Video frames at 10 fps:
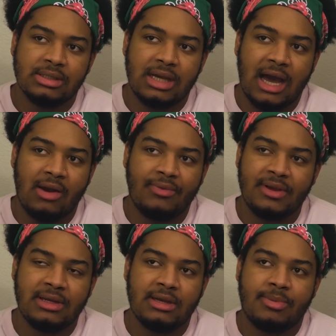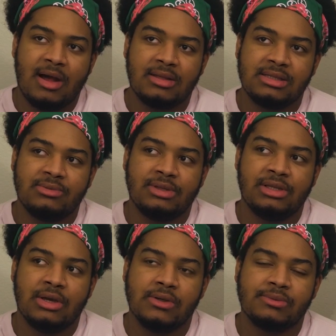I don't think Neapolitan really
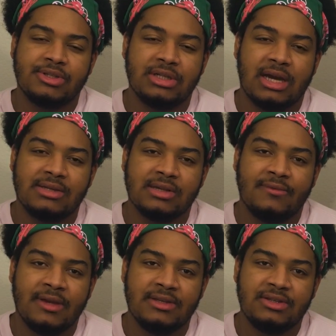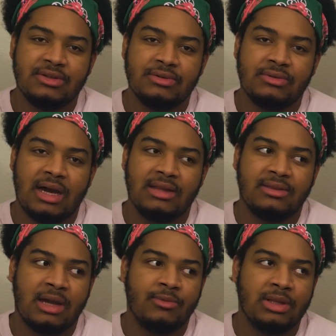knows what she got herself into.
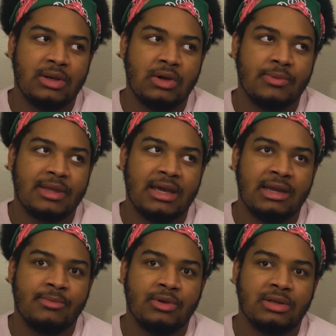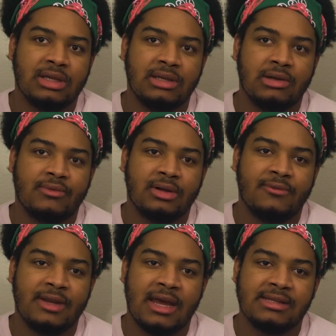I really hope that Emerald can get over her
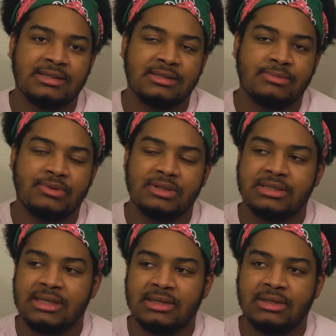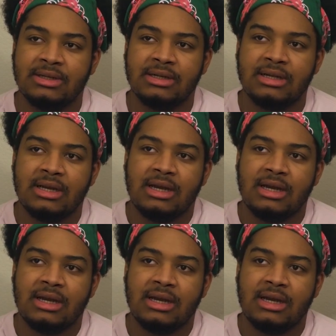fanaticism towards Cinder.